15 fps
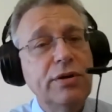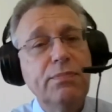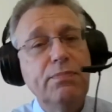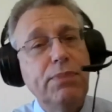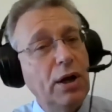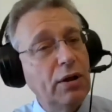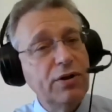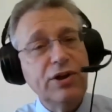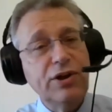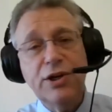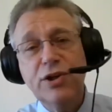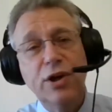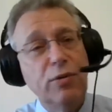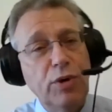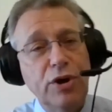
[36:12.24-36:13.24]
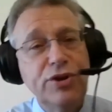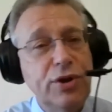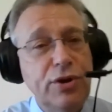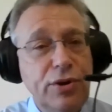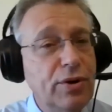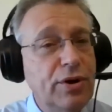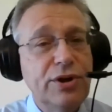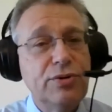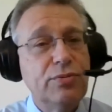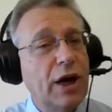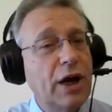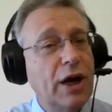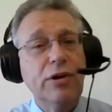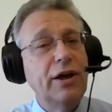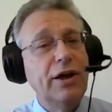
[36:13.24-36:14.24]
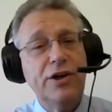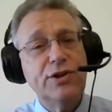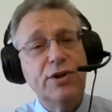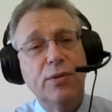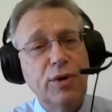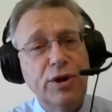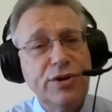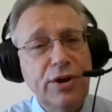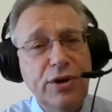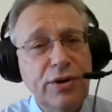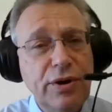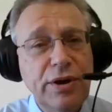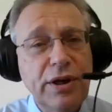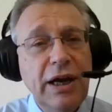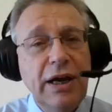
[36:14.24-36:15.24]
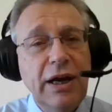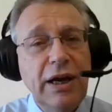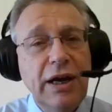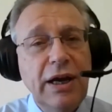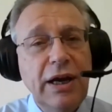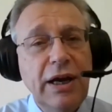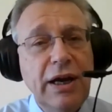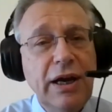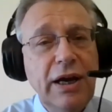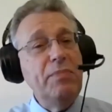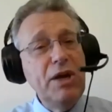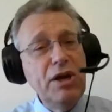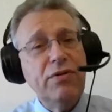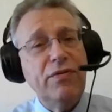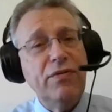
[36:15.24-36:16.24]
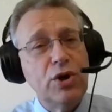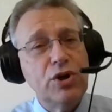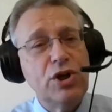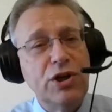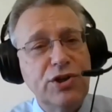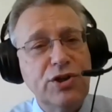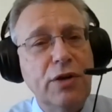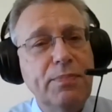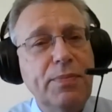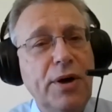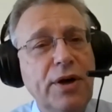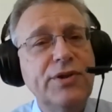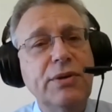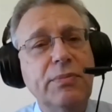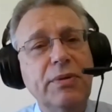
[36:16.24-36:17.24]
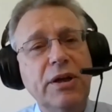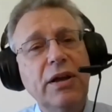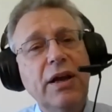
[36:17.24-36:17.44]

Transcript: Politics don't want to do it. Regulators don't want to do it. So mean reversion is not possible.